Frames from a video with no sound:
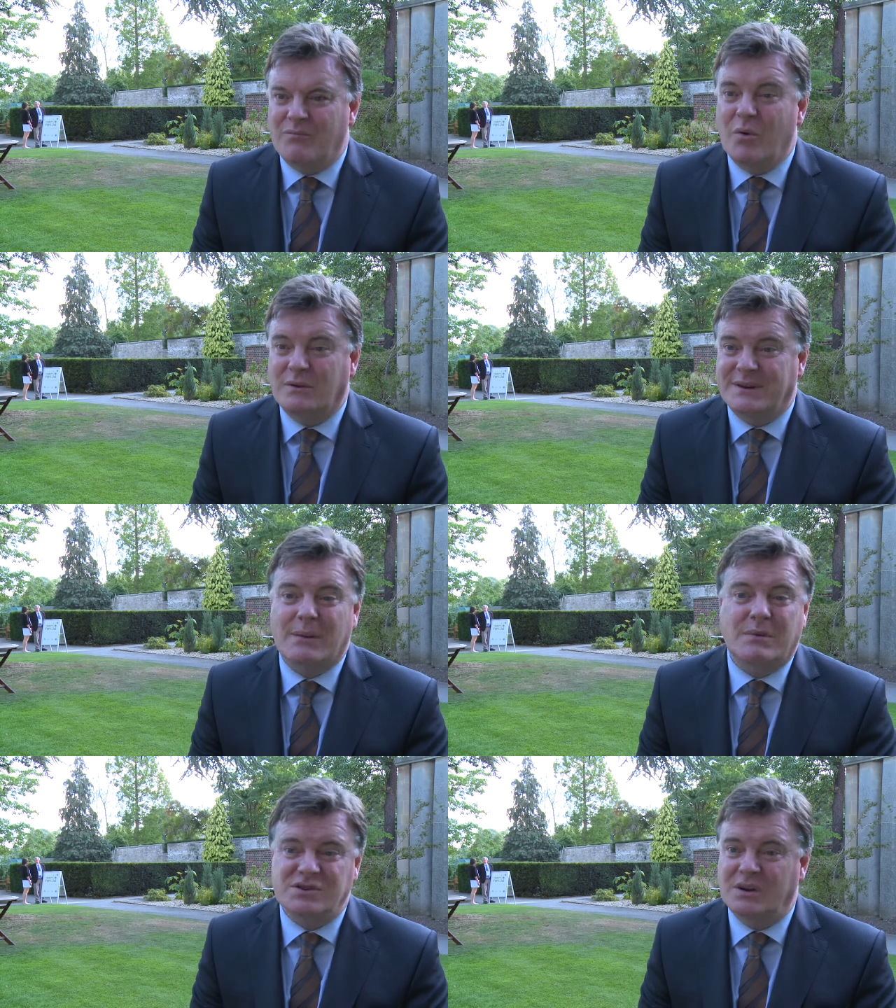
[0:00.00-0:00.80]
more
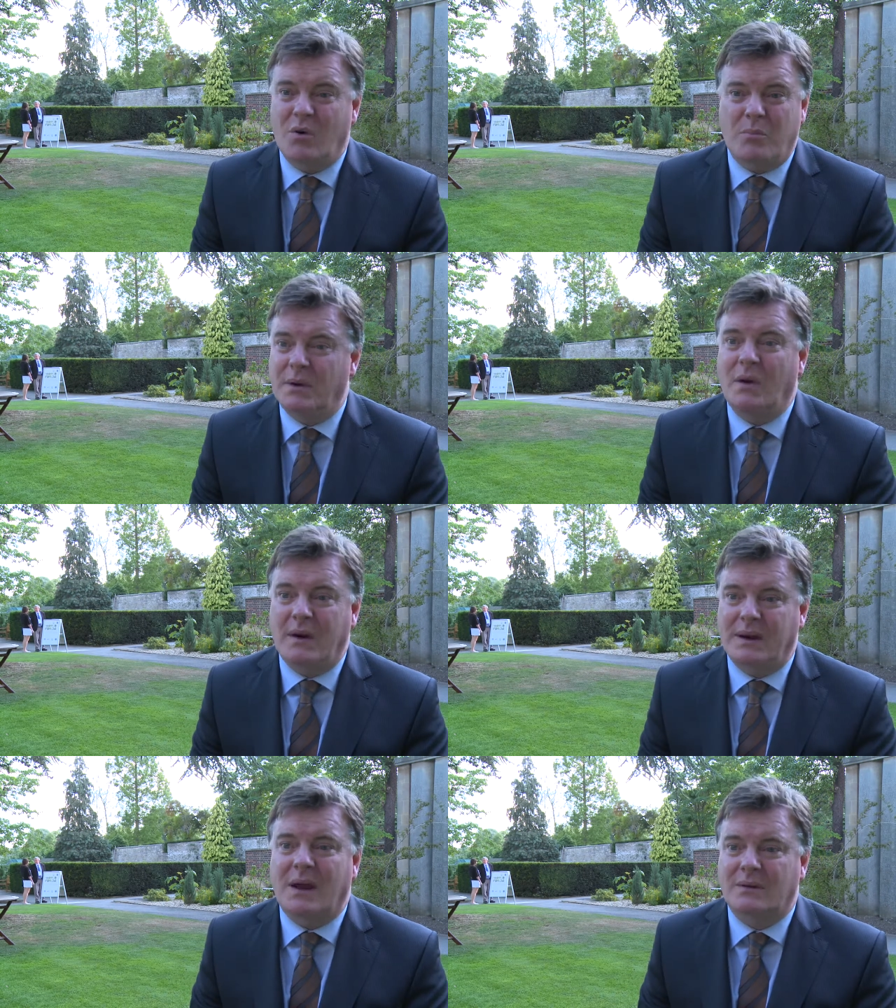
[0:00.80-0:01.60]
damaging or
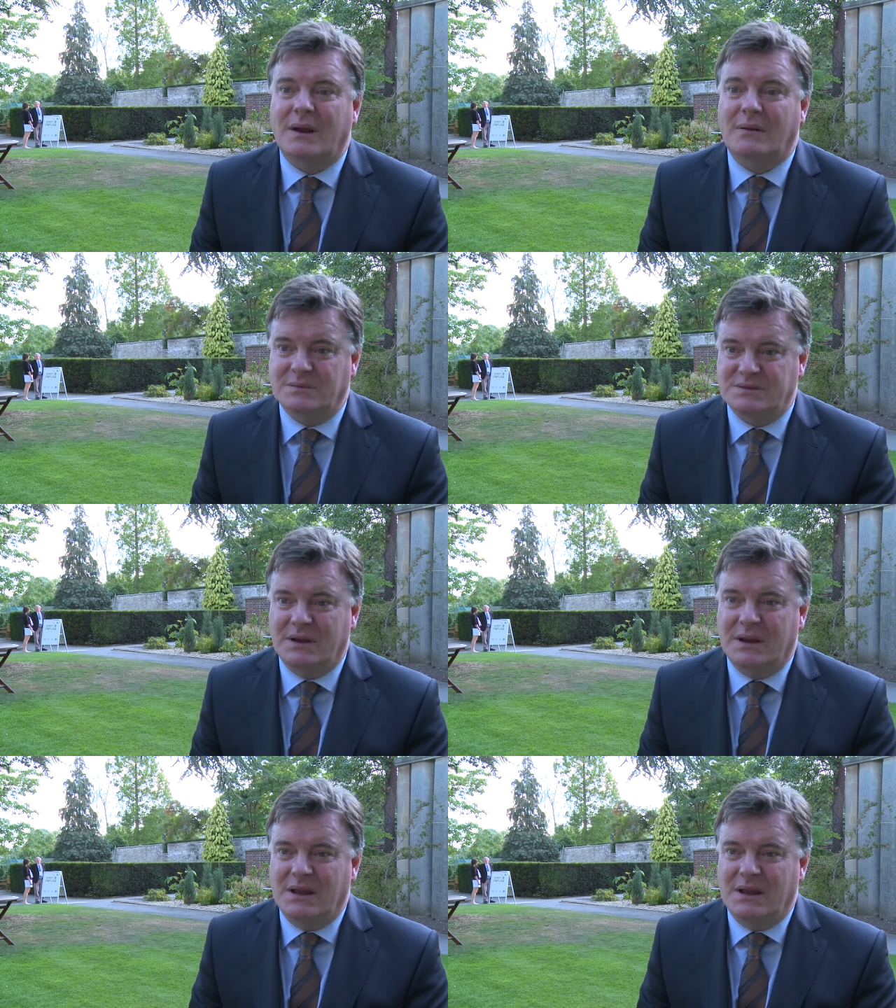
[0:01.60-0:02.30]
benign outcomes.